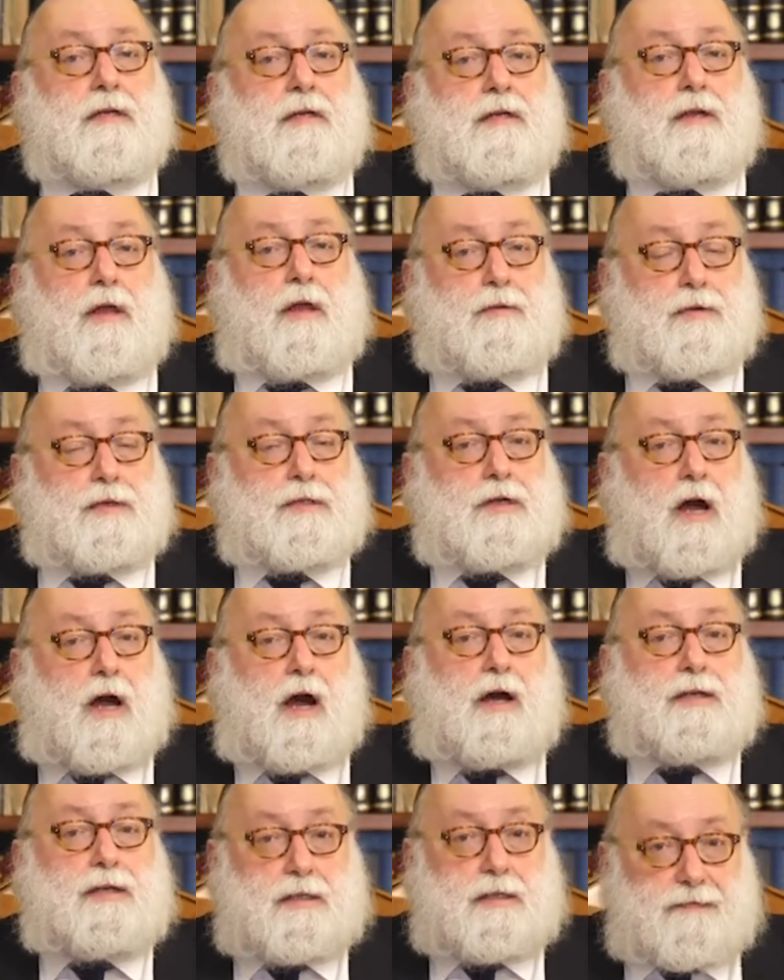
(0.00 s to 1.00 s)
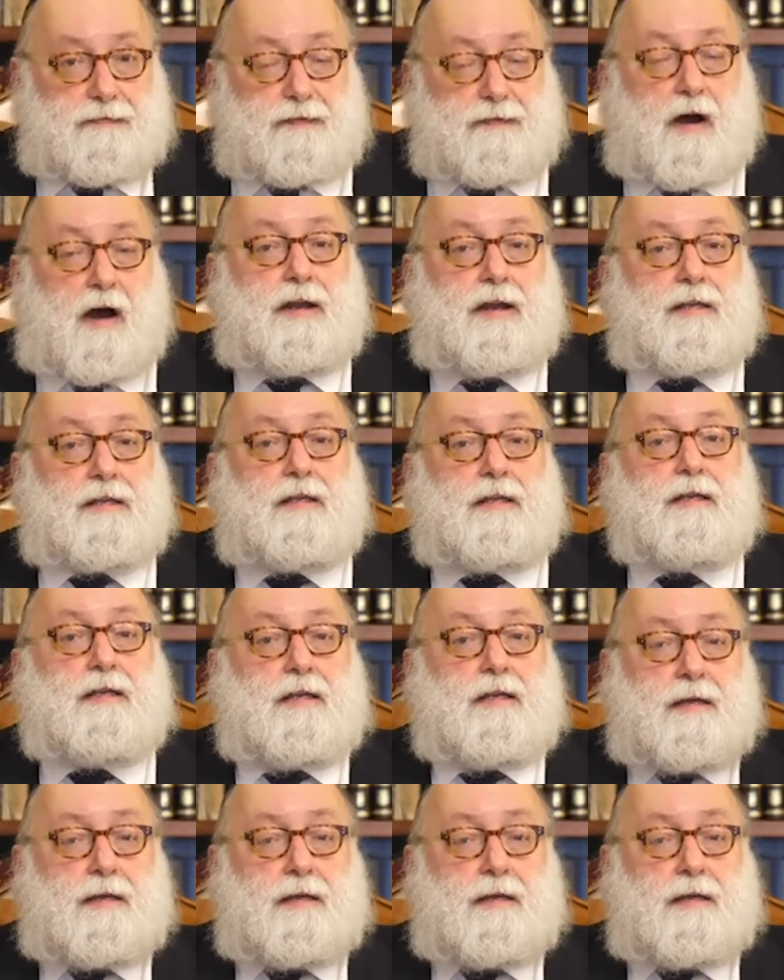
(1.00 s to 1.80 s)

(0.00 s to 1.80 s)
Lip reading: in other words, God is defined